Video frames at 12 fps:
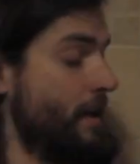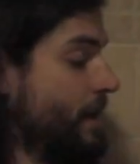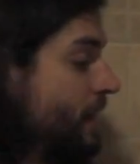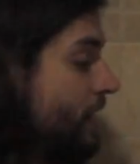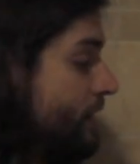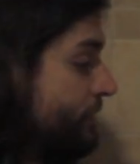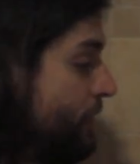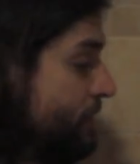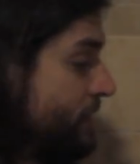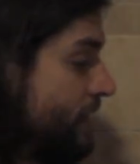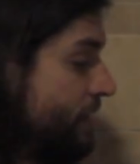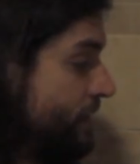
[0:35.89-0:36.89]
A lot of float
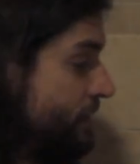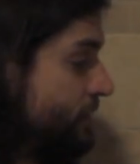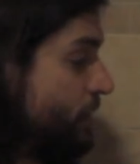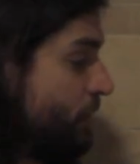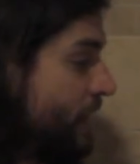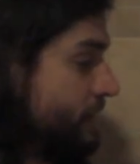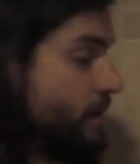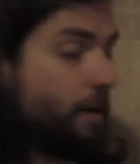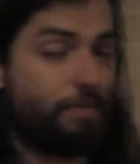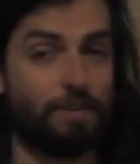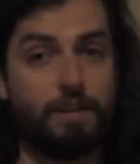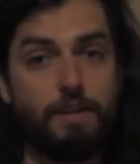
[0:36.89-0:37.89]
centers don't like to
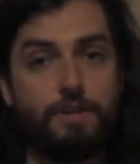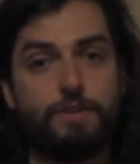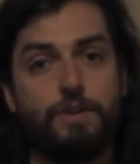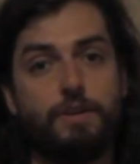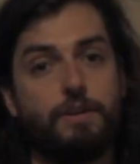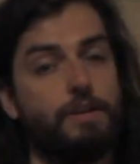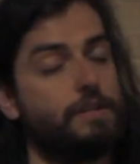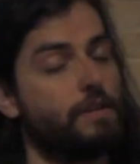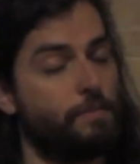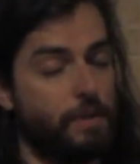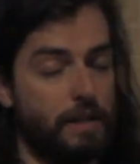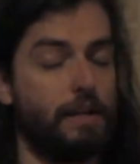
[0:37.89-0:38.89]
offer conditioner. It's
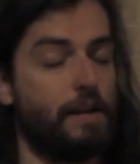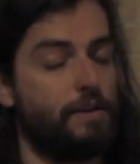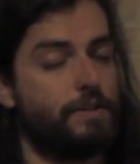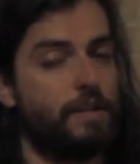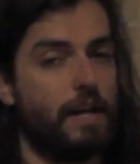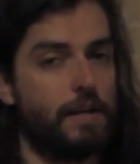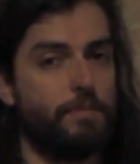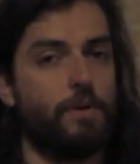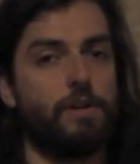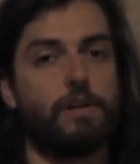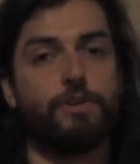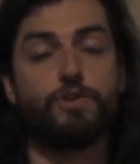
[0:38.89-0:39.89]
completely
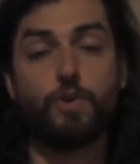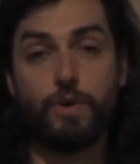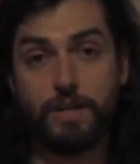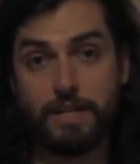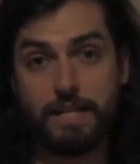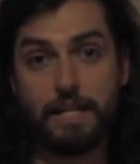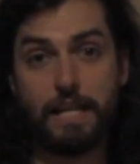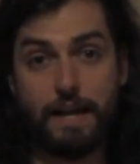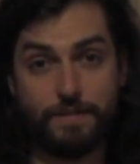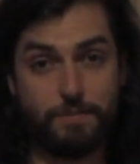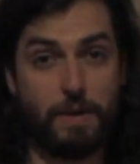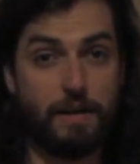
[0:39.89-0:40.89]
understandable. It'll shorten the
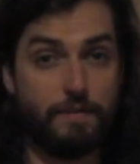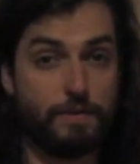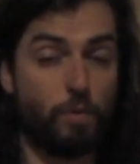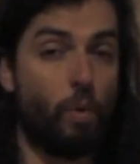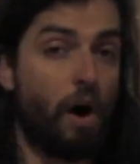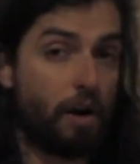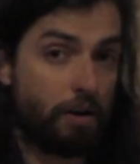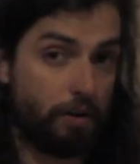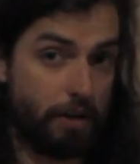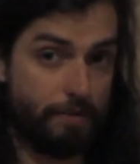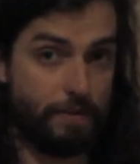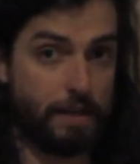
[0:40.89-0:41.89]
lifespan of your water
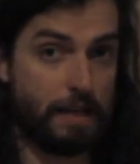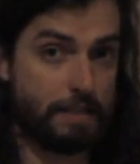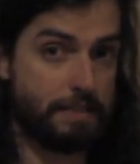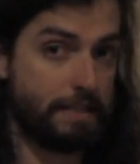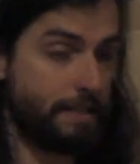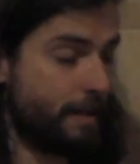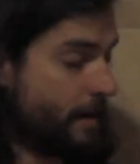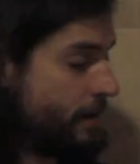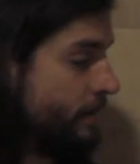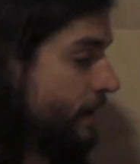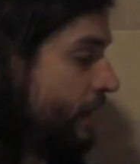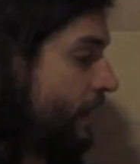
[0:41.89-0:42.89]
if it gets in
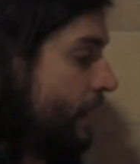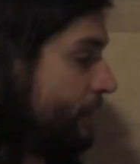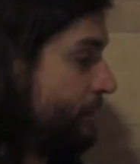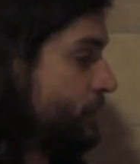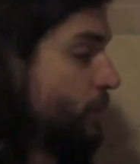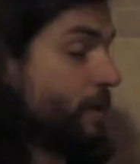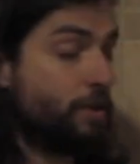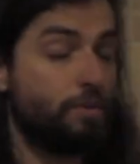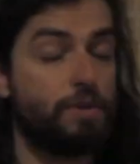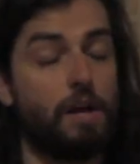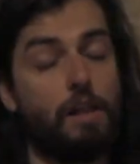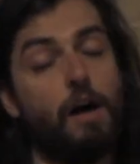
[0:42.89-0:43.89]
there. So we do
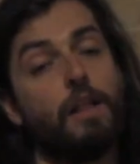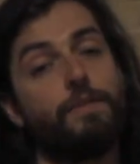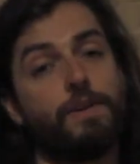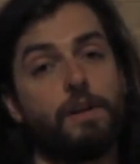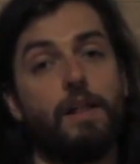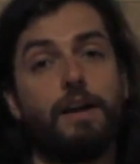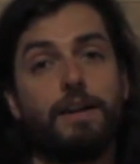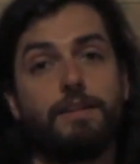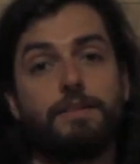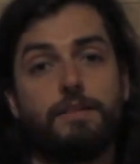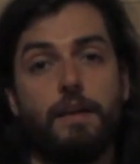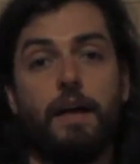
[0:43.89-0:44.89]
tell all of our
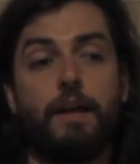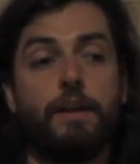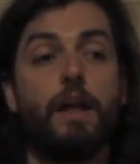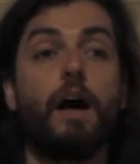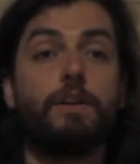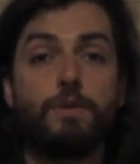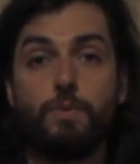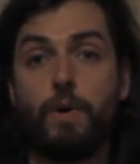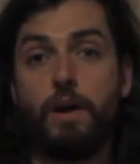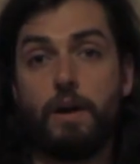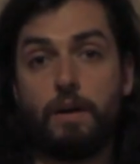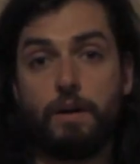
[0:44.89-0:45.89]
clients not
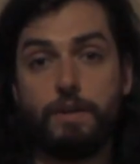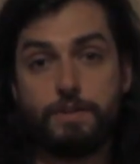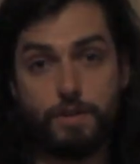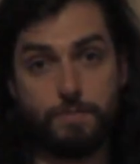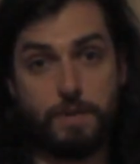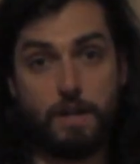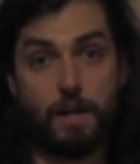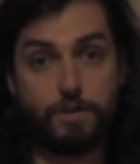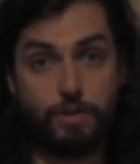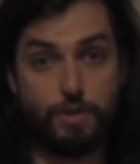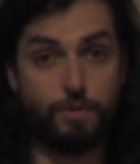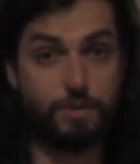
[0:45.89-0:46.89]

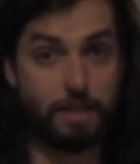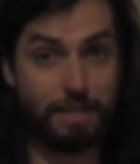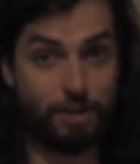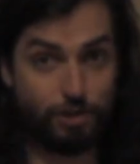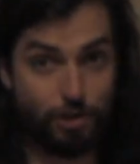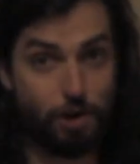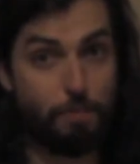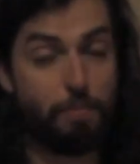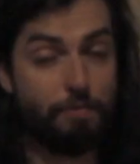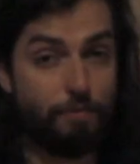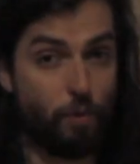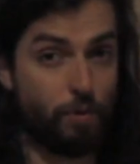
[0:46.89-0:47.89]
to use the conditioner
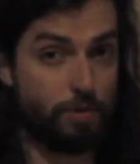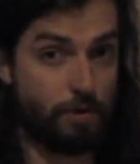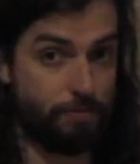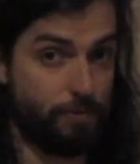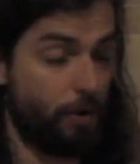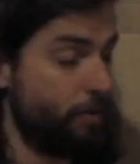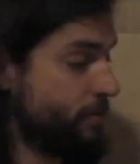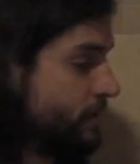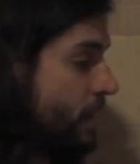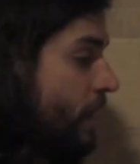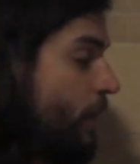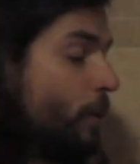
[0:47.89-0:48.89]
before their
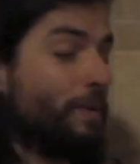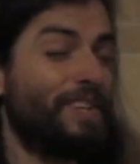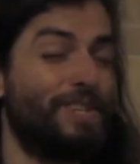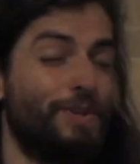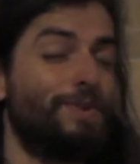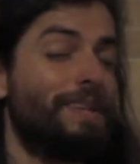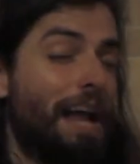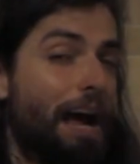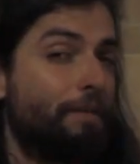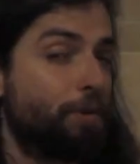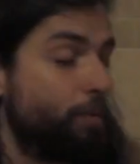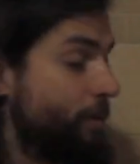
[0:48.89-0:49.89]
floats, only to use it
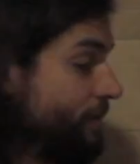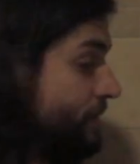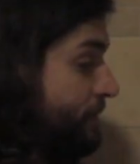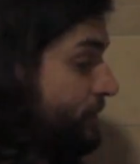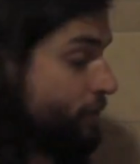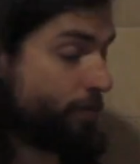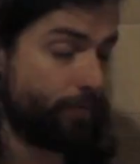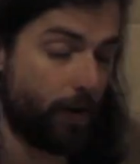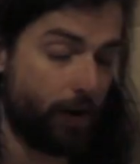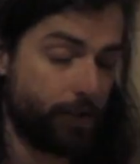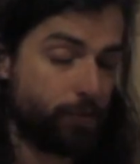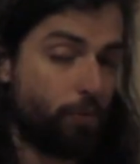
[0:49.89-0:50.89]
afterwards. So
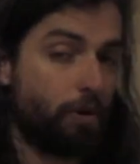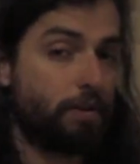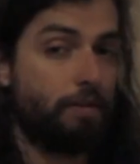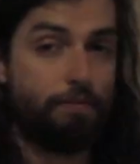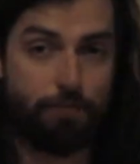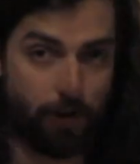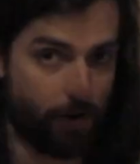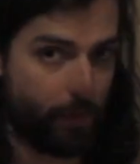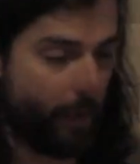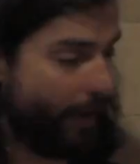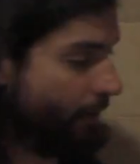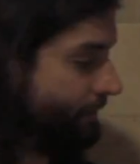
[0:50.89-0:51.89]
far, it's worked
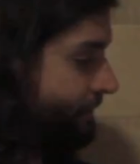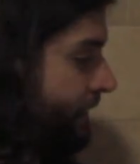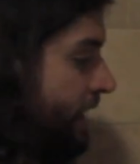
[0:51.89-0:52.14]
very well.